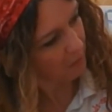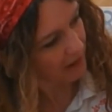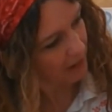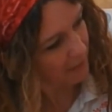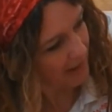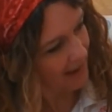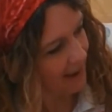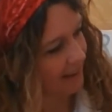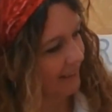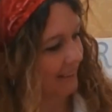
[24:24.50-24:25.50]
the way up here.
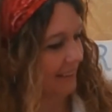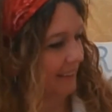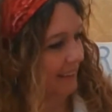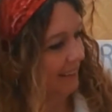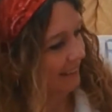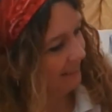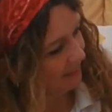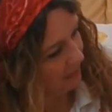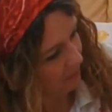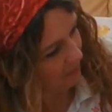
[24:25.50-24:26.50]

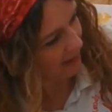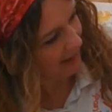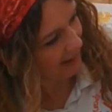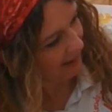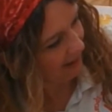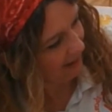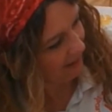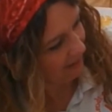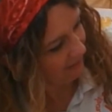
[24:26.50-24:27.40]
Wow!